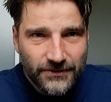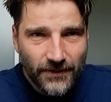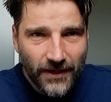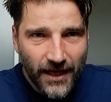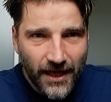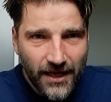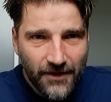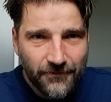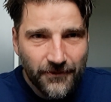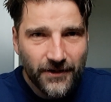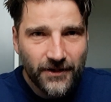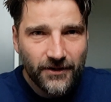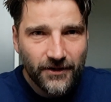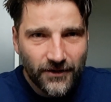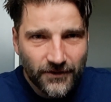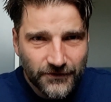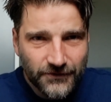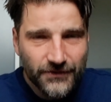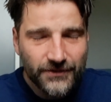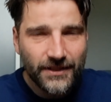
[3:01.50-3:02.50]
to have a
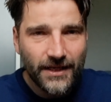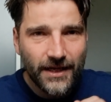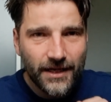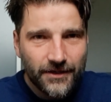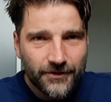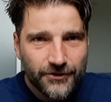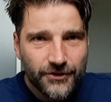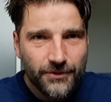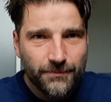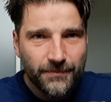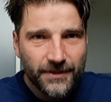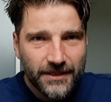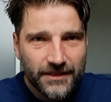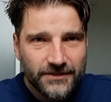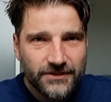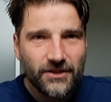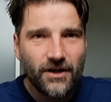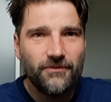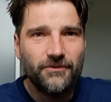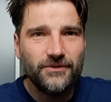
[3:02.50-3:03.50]
constant air
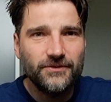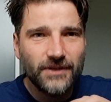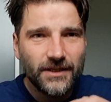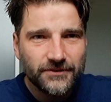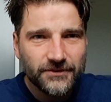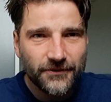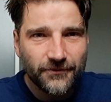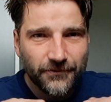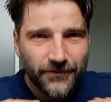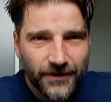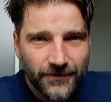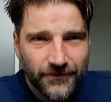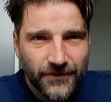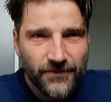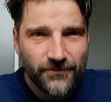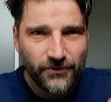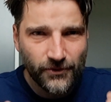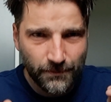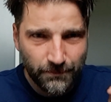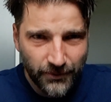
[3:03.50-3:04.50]
humidity of around 50
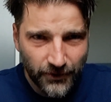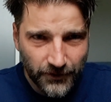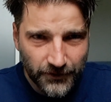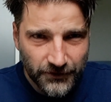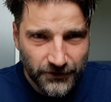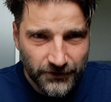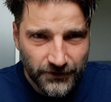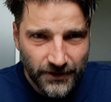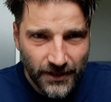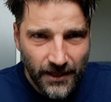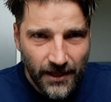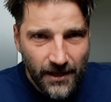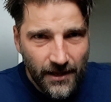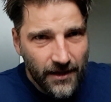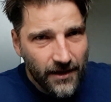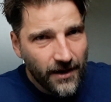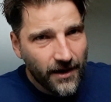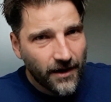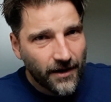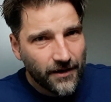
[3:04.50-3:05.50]
for books.
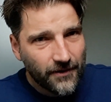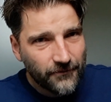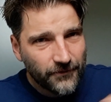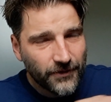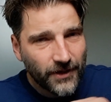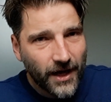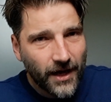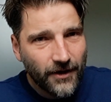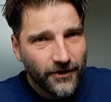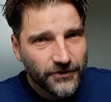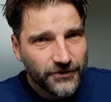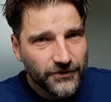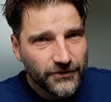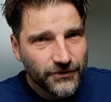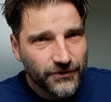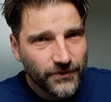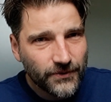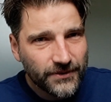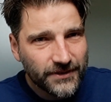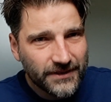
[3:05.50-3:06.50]
For
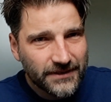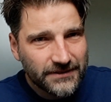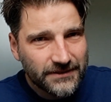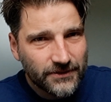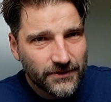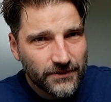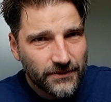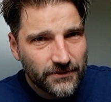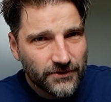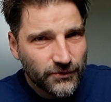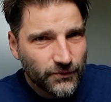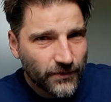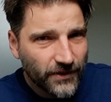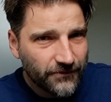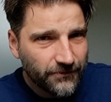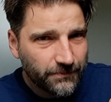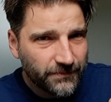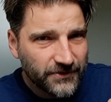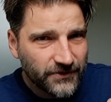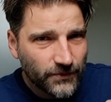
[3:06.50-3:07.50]
houses you need to
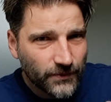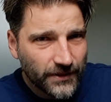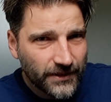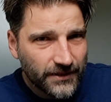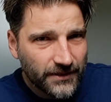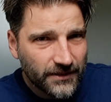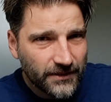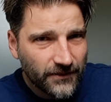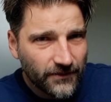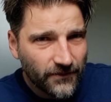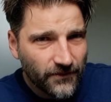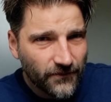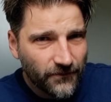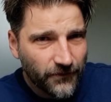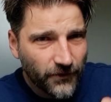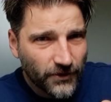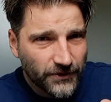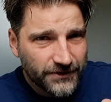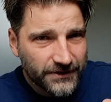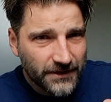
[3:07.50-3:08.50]
switch between the
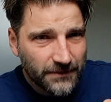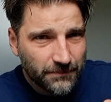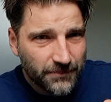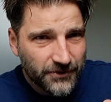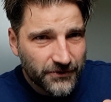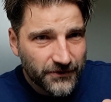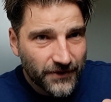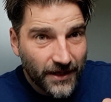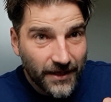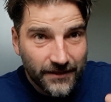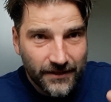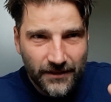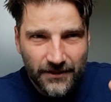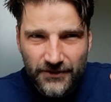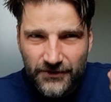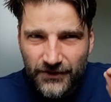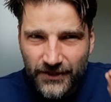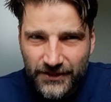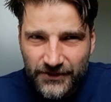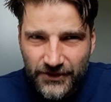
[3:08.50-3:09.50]
40% and
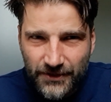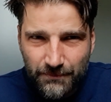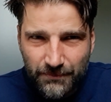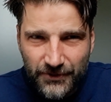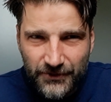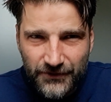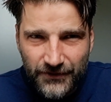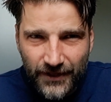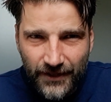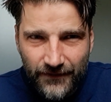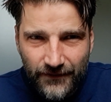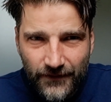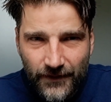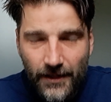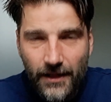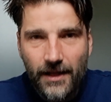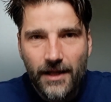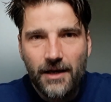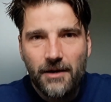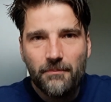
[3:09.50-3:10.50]
60%.
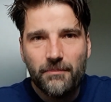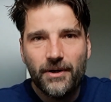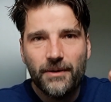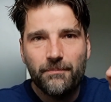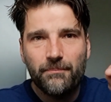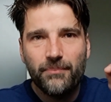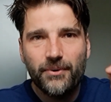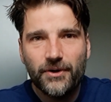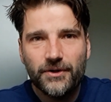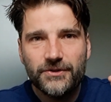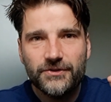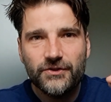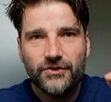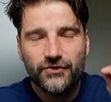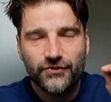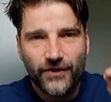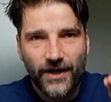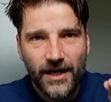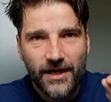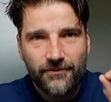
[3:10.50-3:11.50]
But books
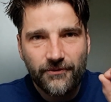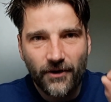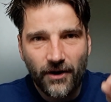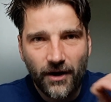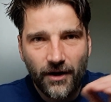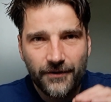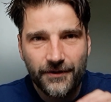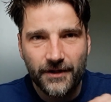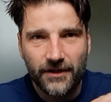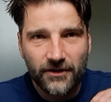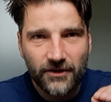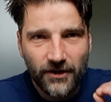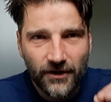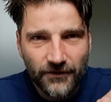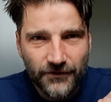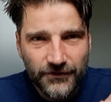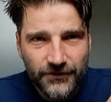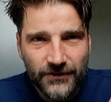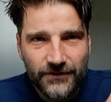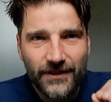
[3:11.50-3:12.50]
thrive on a
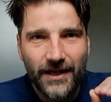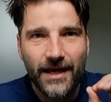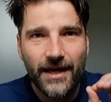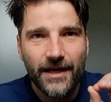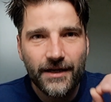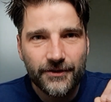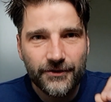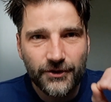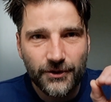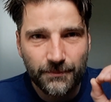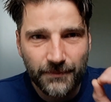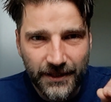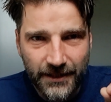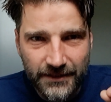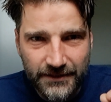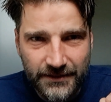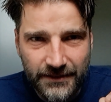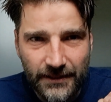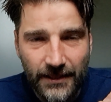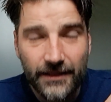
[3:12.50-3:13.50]
constant air
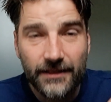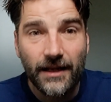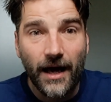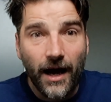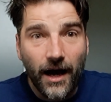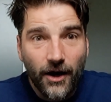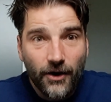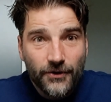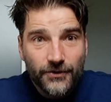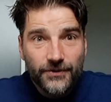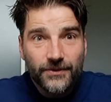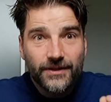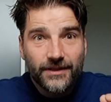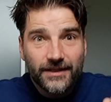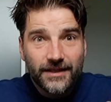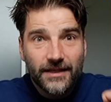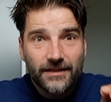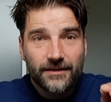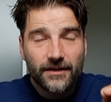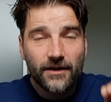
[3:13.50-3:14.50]
humidity. And how do you
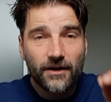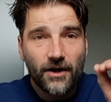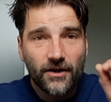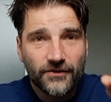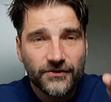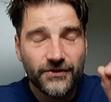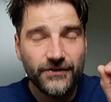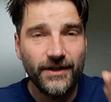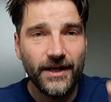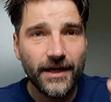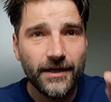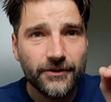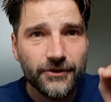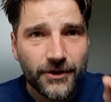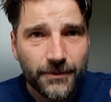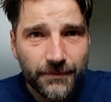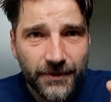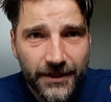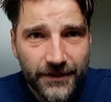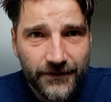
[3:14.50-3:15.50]
get a constant air
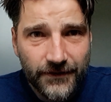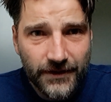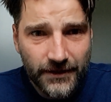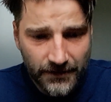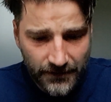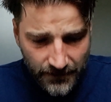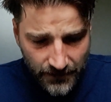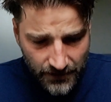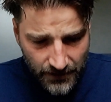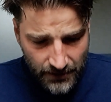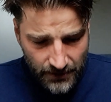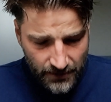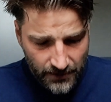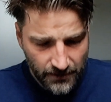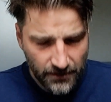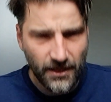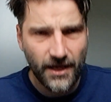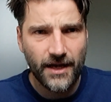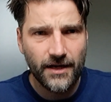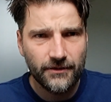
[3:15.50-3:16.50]
humidity?
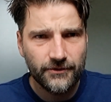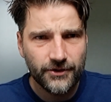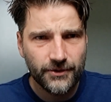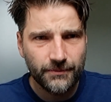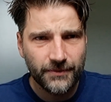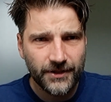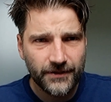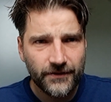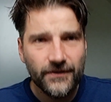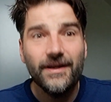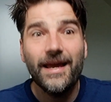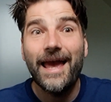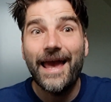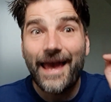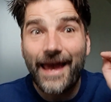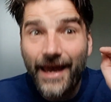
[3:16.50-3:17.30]
Air humidity?